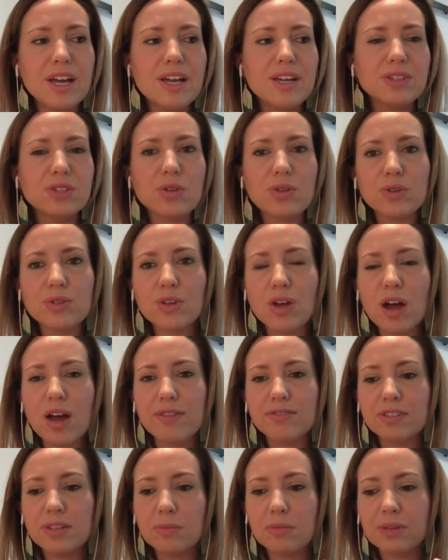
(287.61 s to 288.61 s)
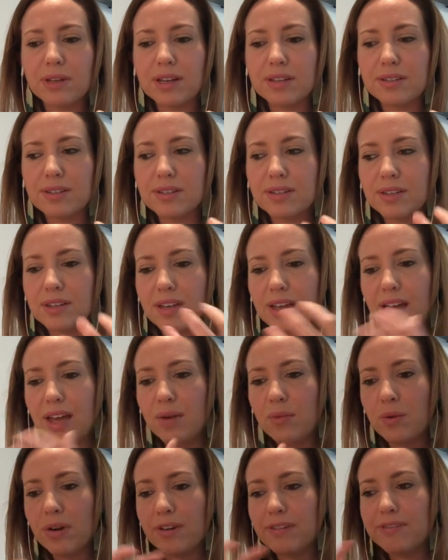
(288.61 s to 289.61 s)
So there's often places,
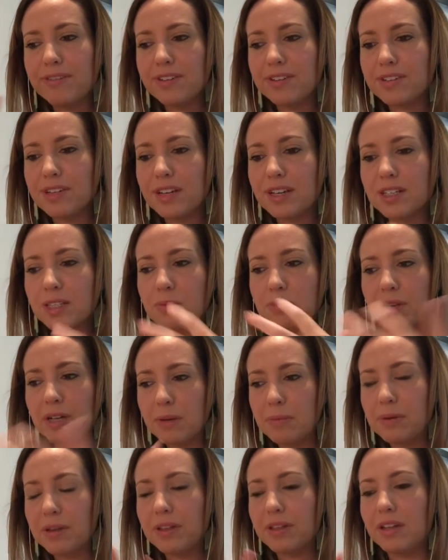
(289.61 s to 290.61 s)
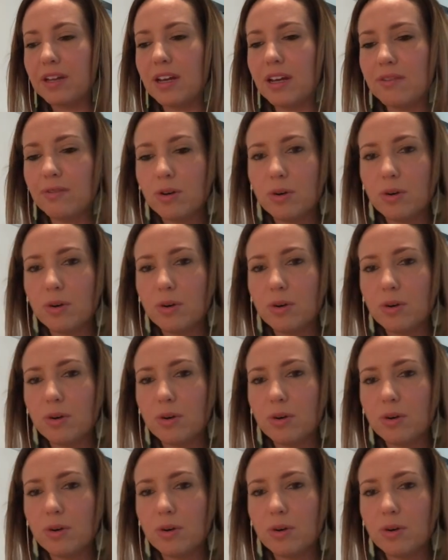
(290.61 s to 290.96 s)
again, where it feels like it's manipulative,